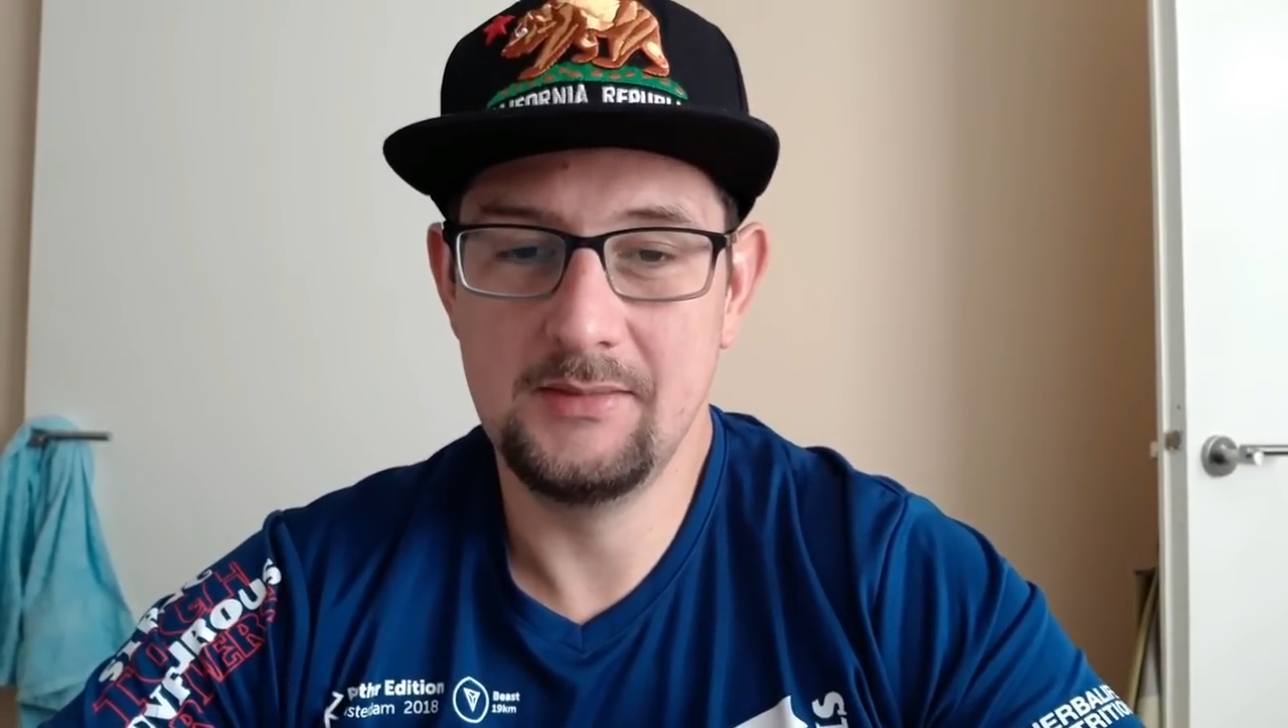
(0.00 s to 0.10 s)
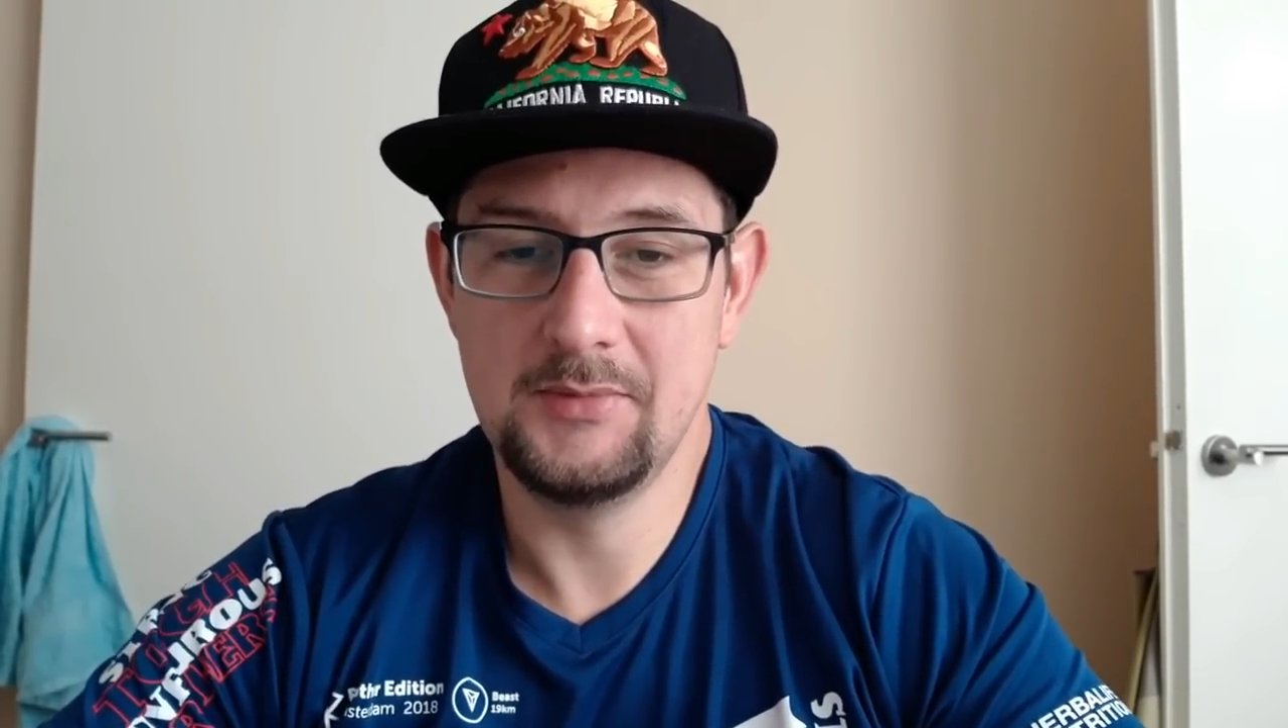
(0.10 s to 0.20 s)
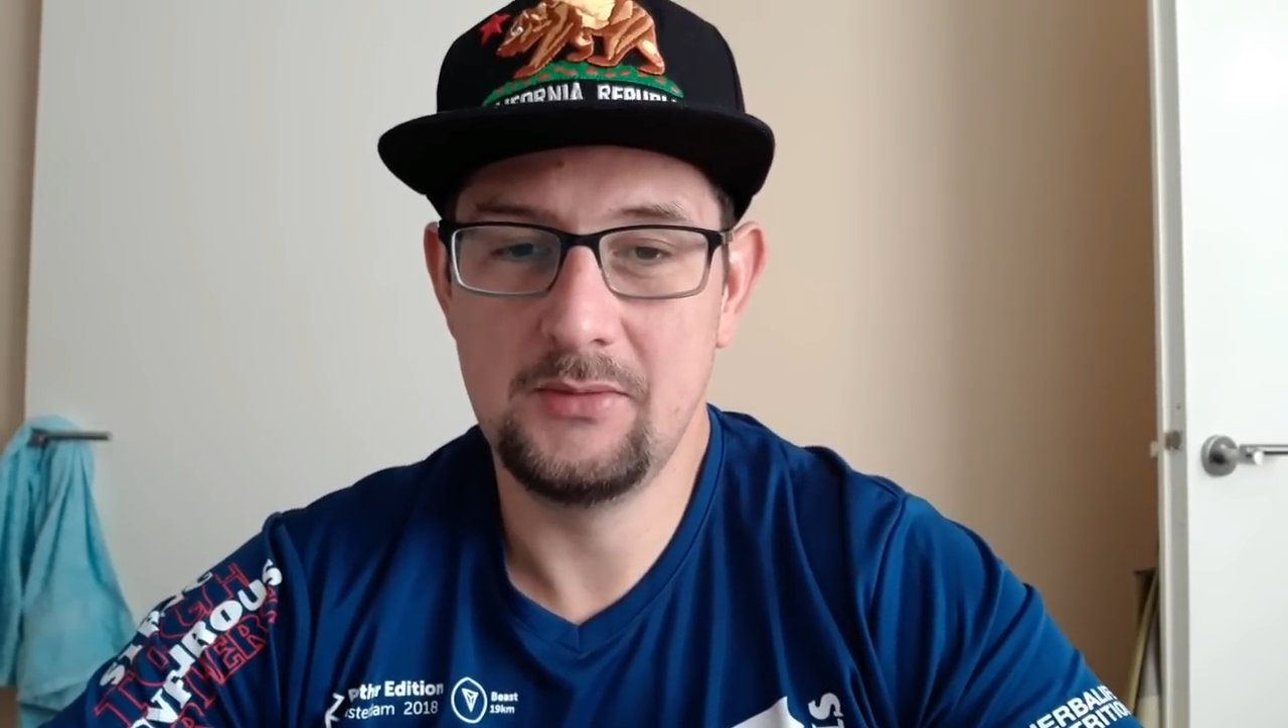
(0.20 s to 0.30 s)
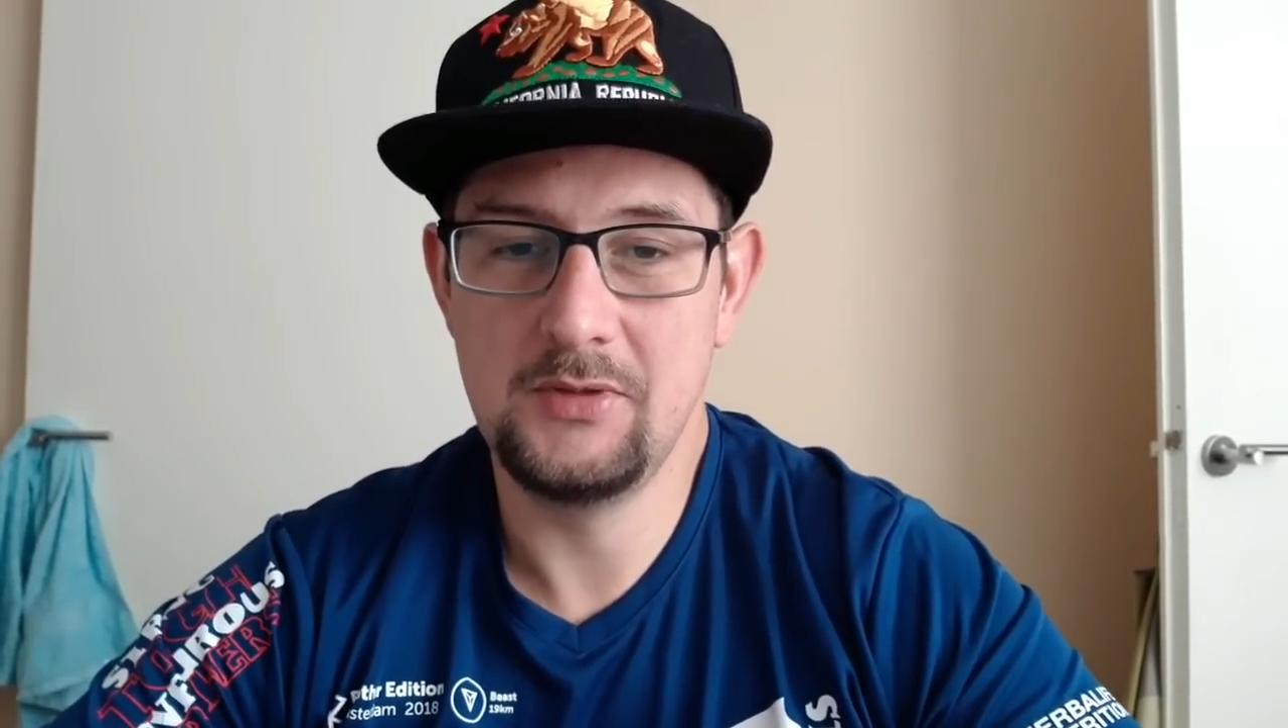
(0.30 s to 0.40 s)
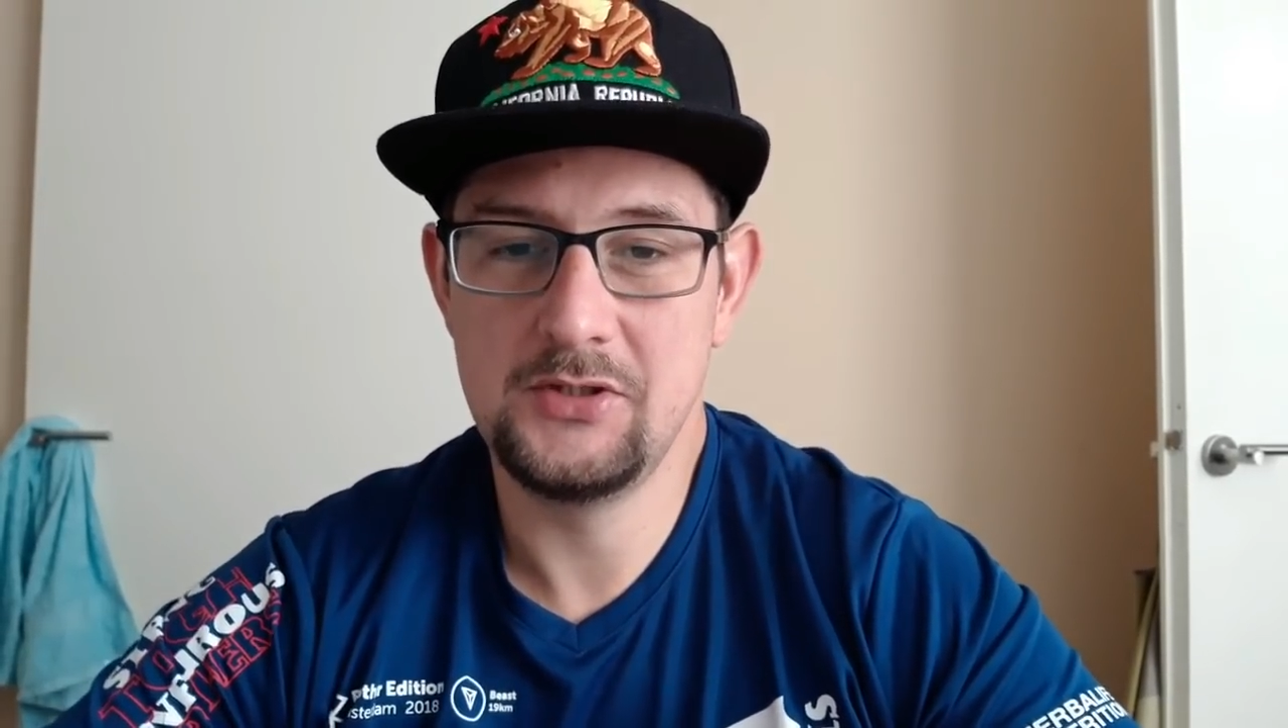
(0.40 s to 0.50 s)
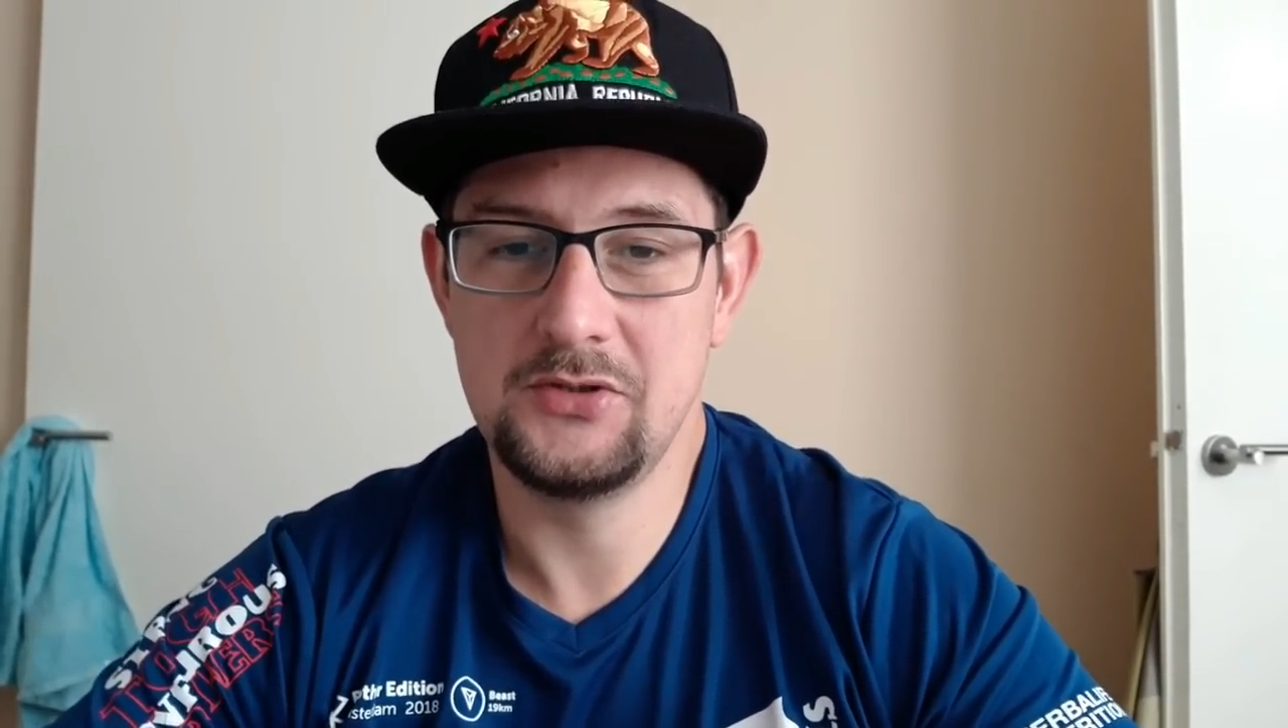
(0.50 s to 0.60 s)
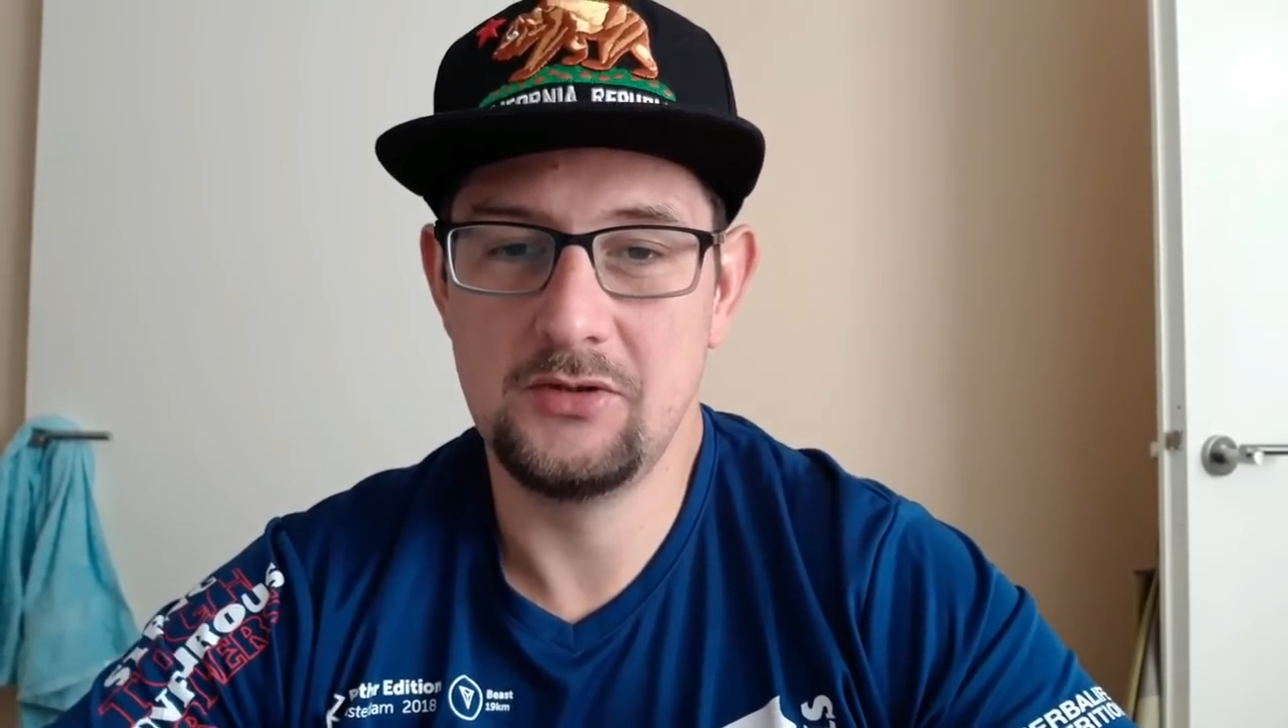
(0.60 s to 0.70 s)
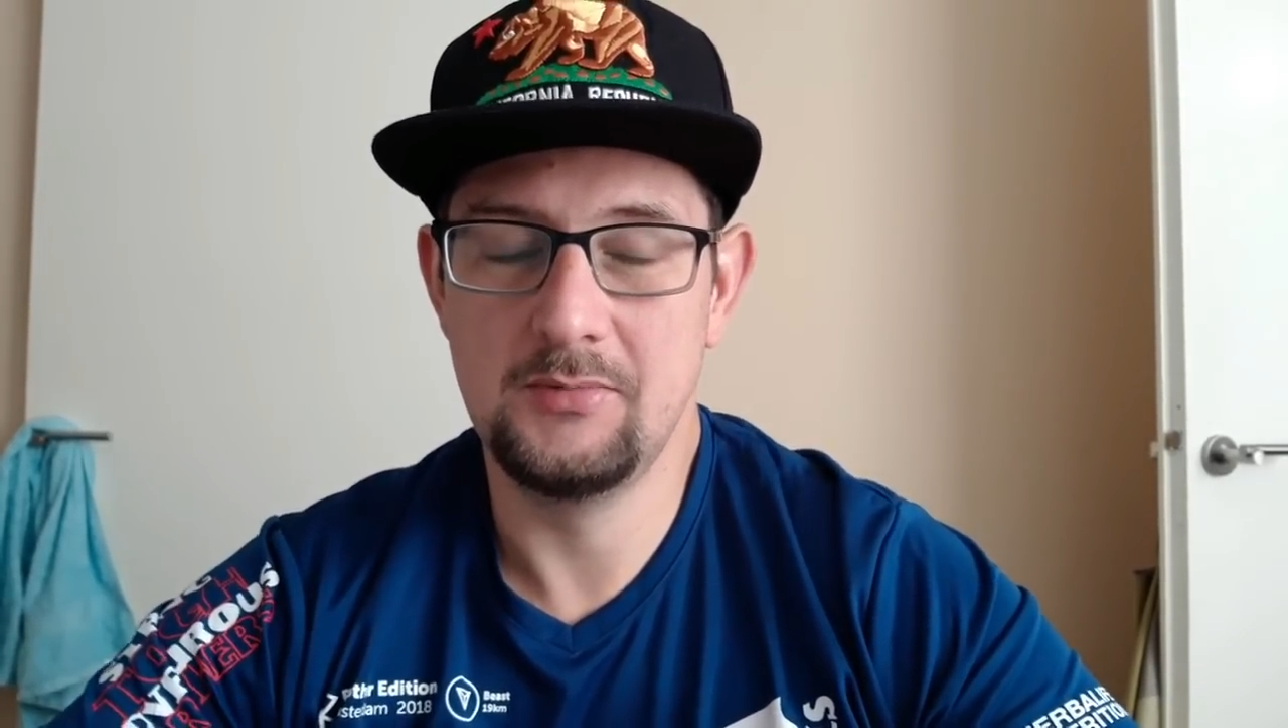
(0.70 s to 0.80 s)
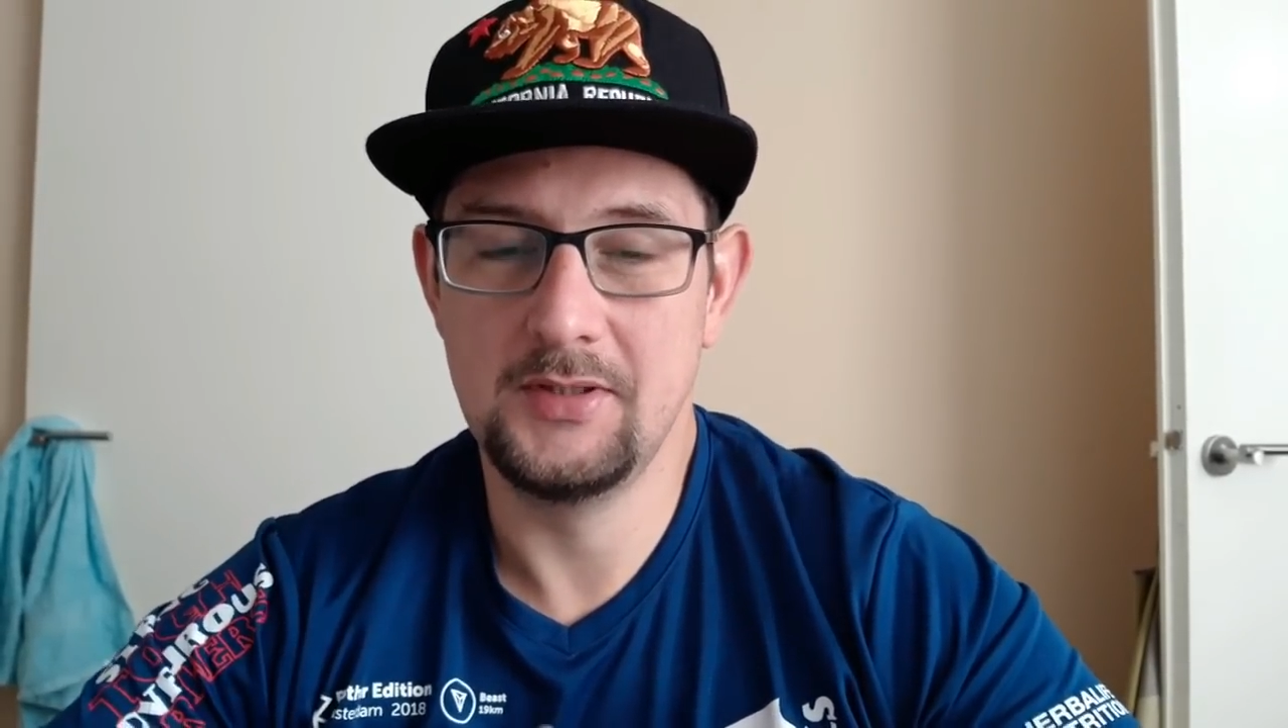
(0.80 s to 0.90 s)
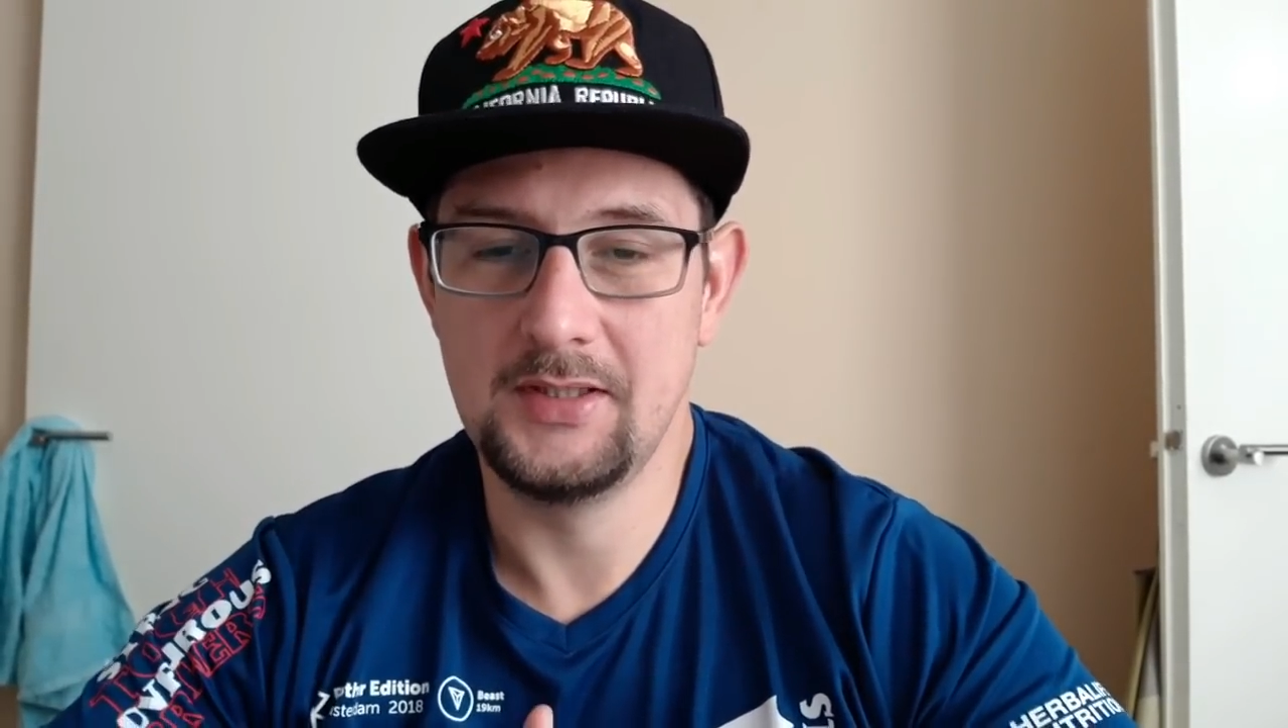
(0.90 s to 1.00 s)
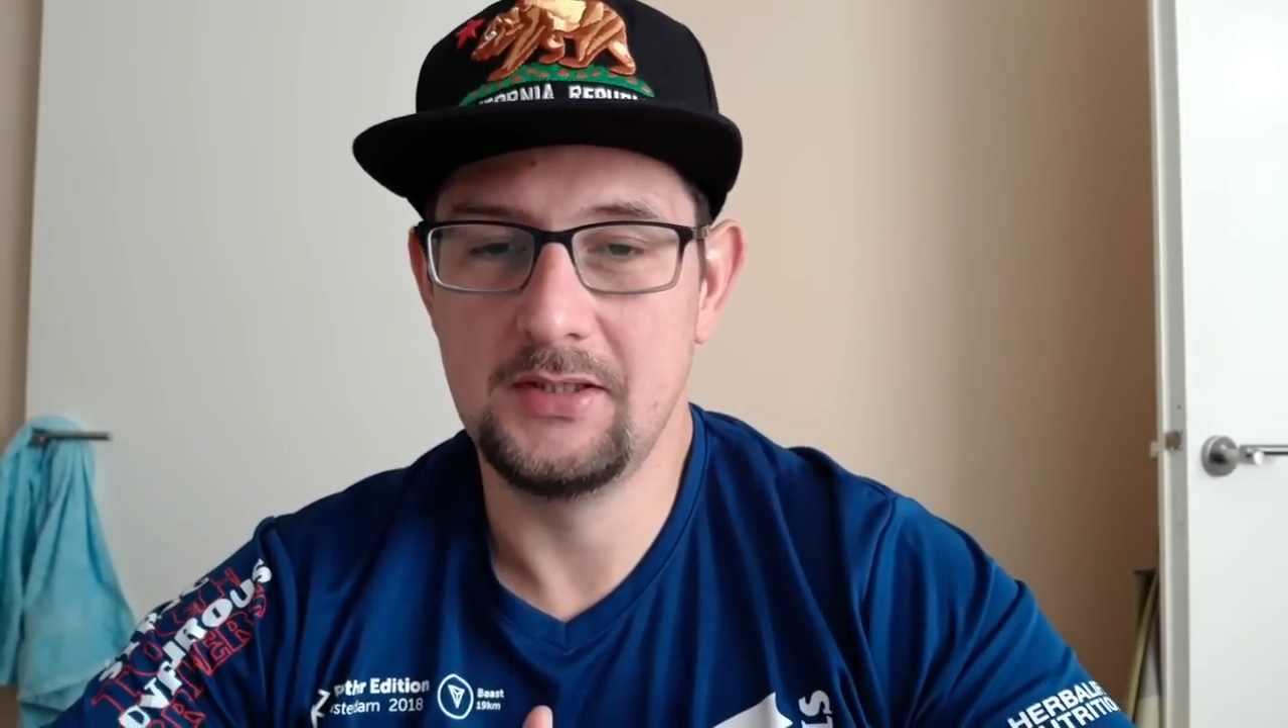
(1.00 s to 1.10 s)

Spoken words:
I'm not really sure, but I